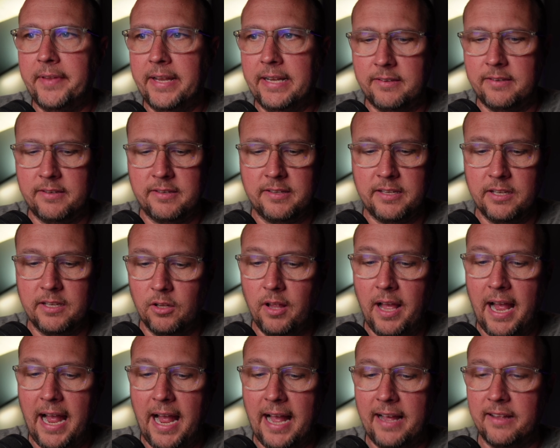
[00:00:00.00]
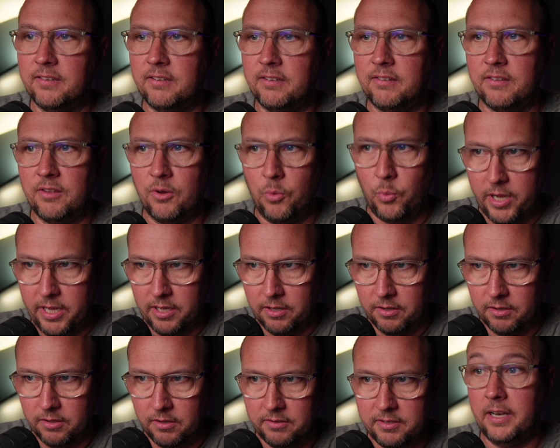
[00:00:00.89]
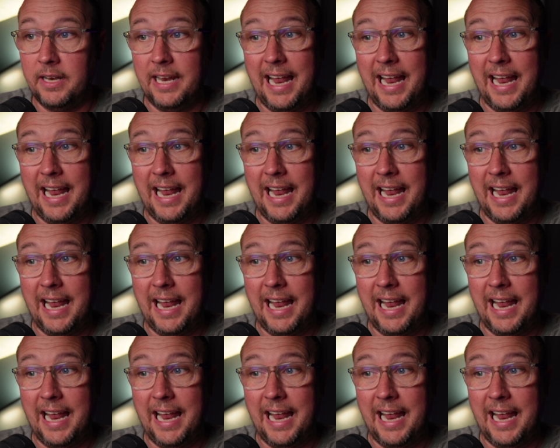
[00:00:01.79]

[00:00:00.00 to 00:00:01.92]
It still has the wheels.